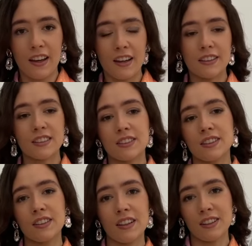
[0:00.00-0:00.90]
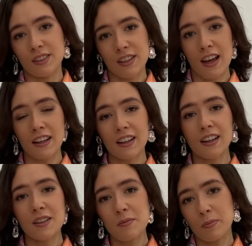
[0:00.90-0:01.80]
it's
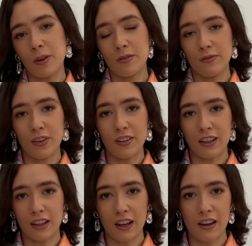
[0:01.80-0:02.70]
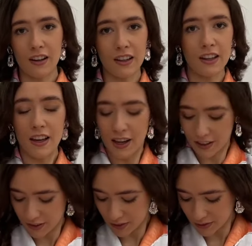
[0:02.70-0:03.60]
elegant but very girly, and
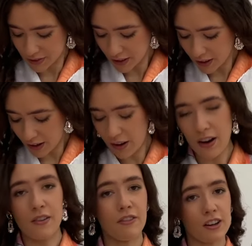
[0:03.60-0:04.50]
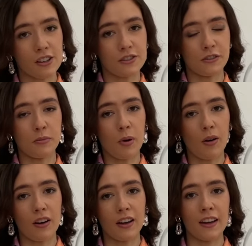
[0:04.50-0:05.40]
it's also got a functional
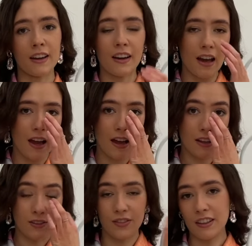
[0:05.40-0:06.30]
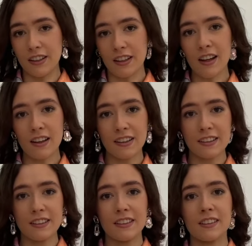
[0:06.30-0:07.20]
pocket. It's fully
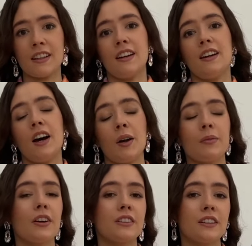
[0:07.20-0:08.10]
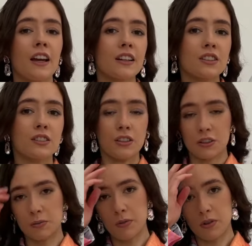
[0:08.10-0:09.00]
lined. I'm wearing an extra
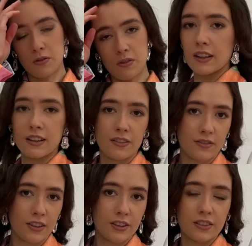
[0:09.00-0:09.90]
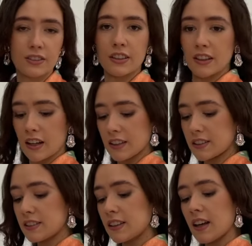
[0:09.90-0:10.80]
small and that fits really
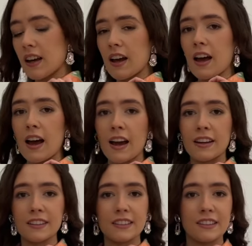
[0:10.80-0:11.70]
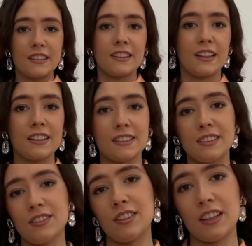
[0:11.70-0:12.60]
nice. And there's
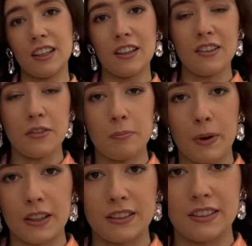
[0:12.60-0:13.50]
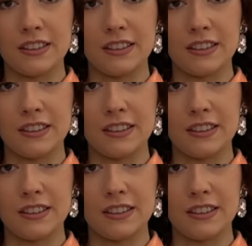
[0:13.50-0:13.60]
the really cute little button